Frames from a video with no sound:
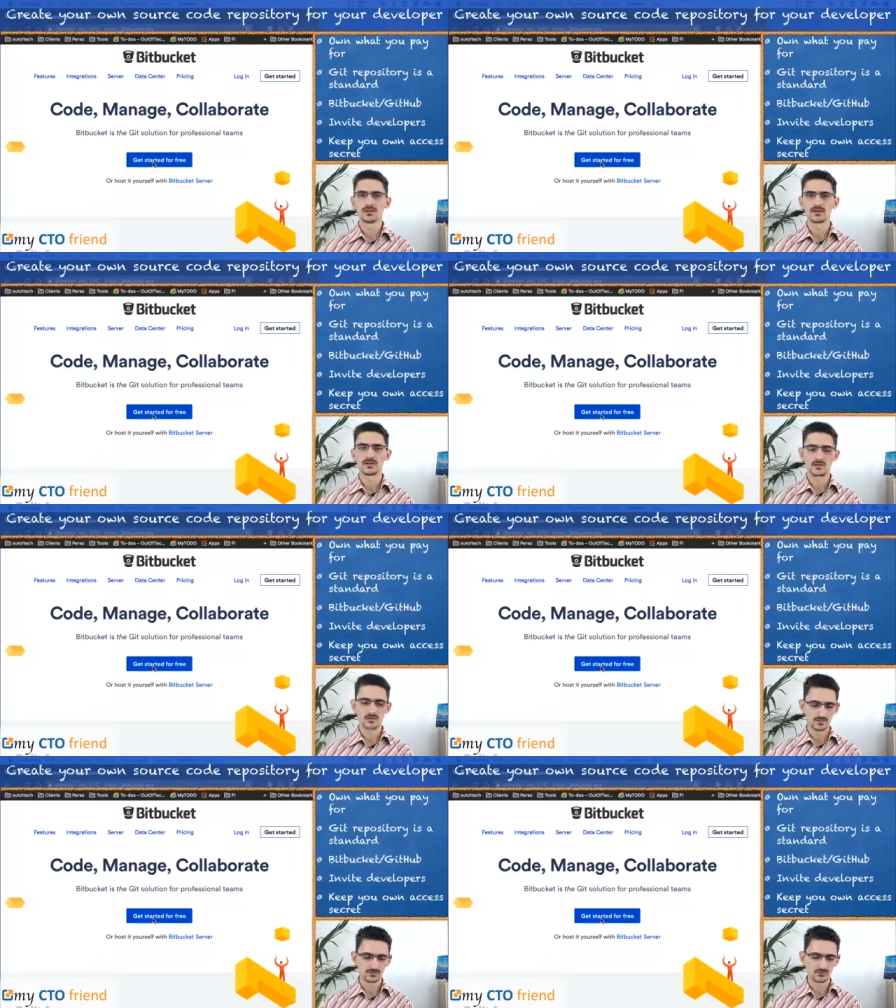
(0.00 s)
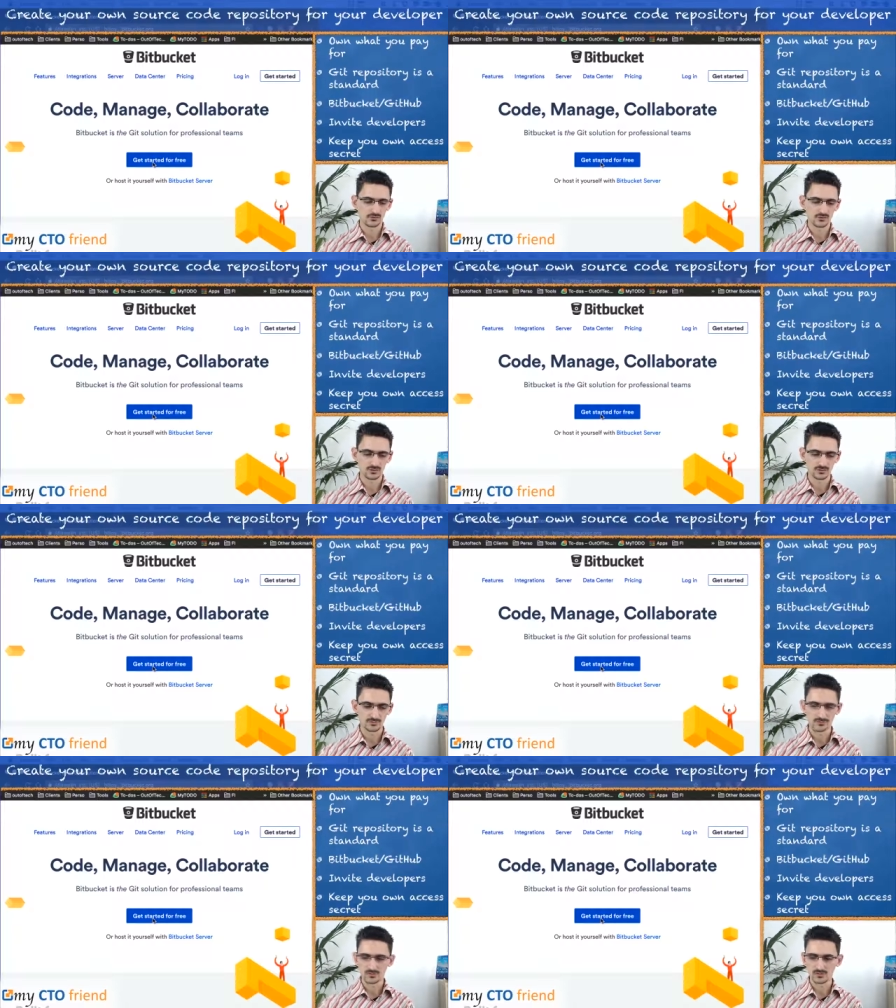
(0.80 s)
the uh, source code.
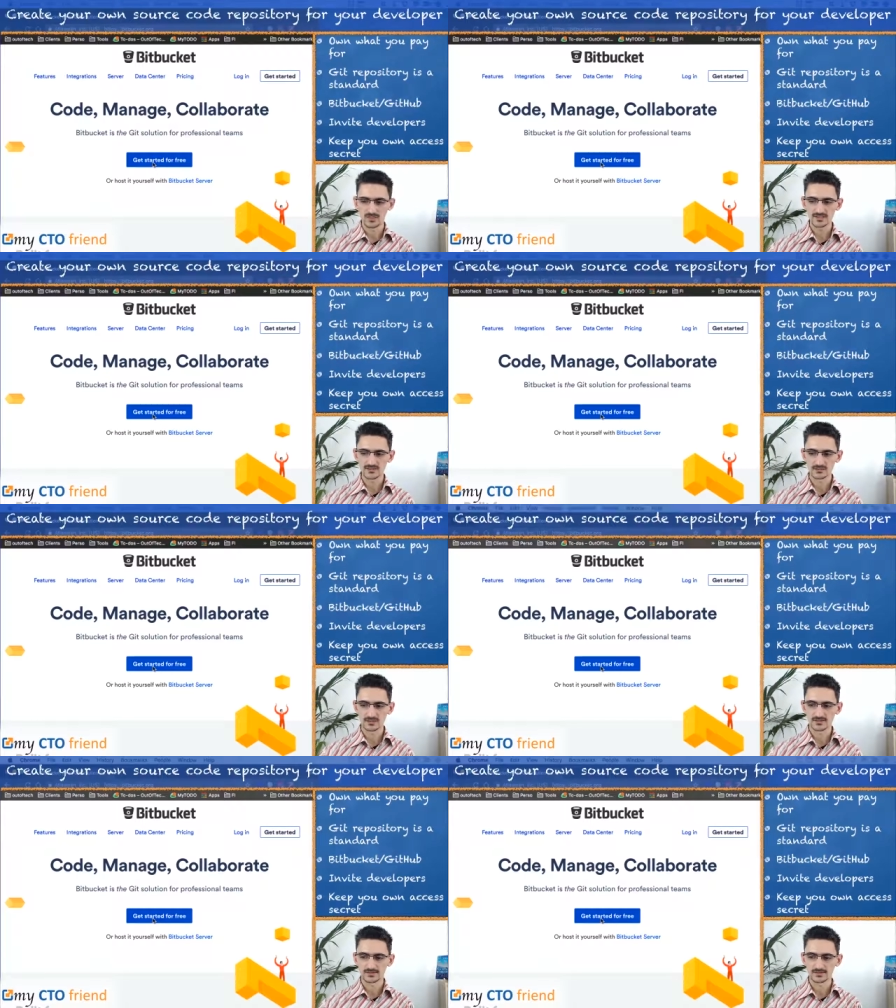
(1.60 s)
So let's do it.